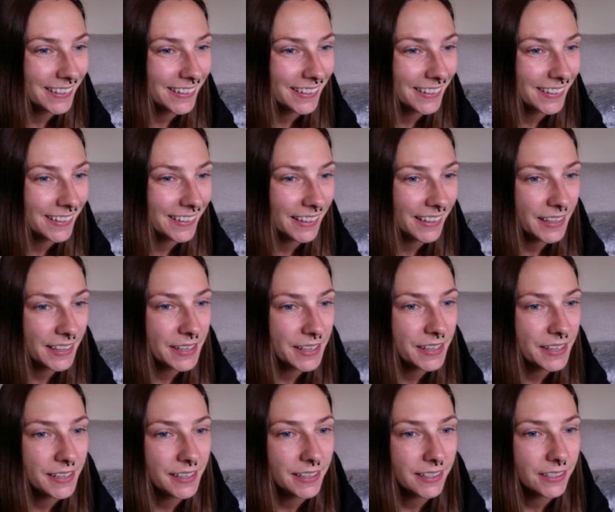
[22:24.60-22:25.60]
Uh,
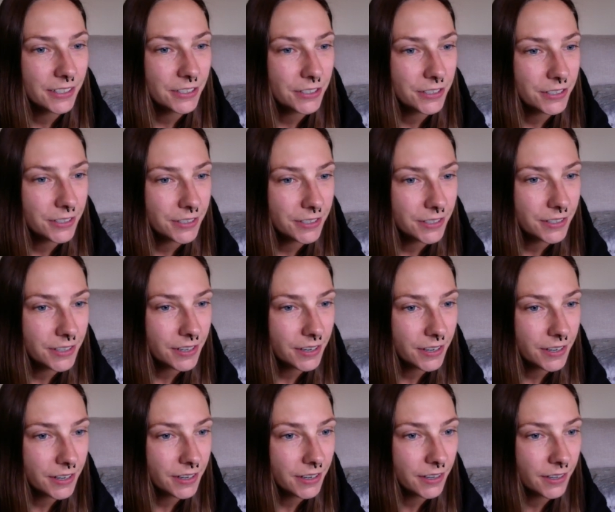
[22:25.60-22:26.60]
da, da, da, da,
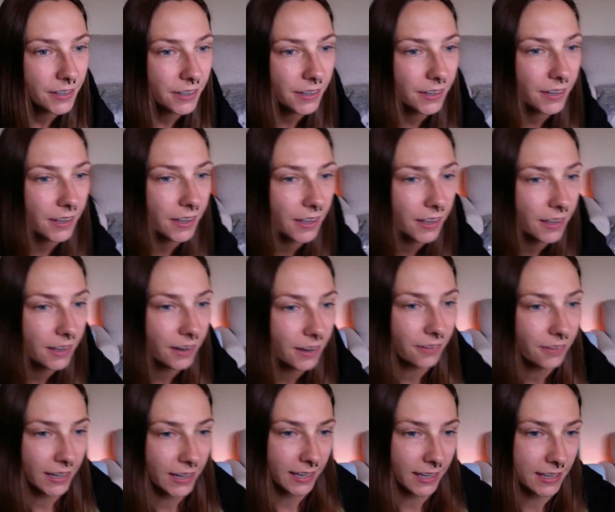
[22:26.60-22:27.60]
da. All
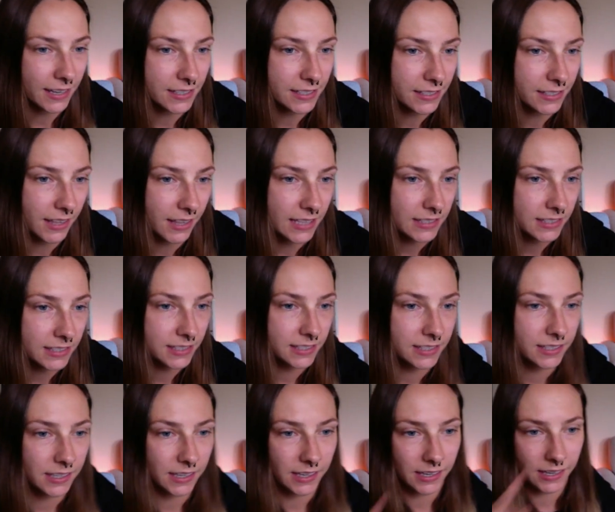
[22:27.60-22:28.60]
right, guys, let's
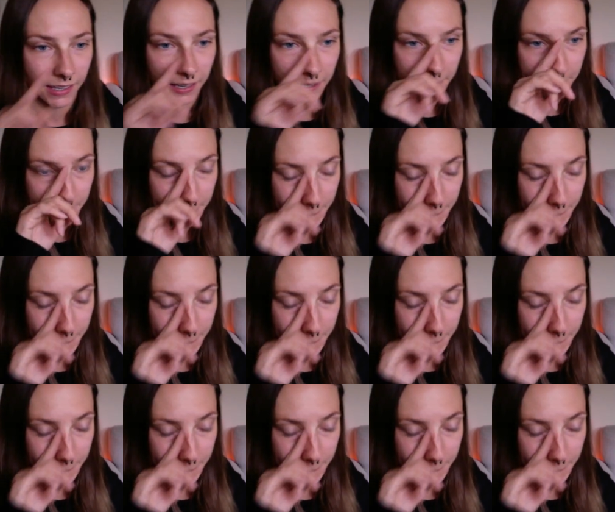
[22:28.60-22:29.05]
see.